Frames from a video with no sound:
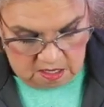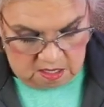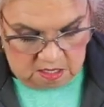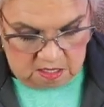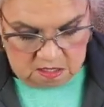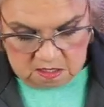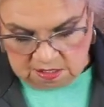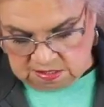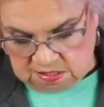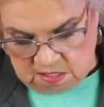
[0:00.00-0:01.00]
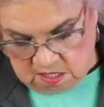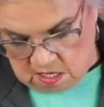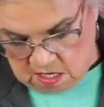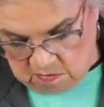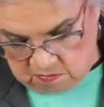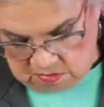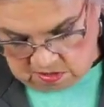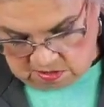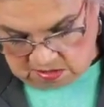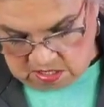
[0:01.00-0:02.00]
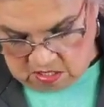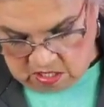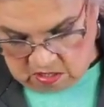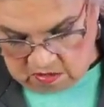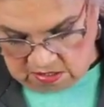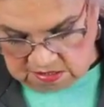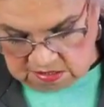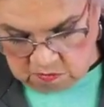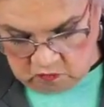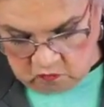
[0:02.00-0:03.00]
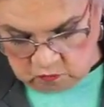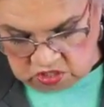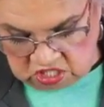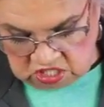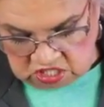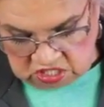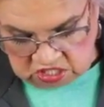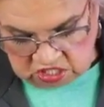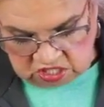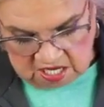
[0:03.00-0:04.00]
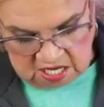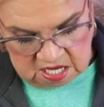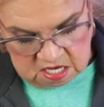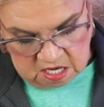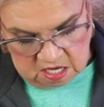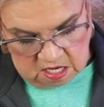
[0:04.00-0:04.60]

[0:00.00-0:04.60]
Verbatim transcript: And the next thing I'm seeing here is something from Shan.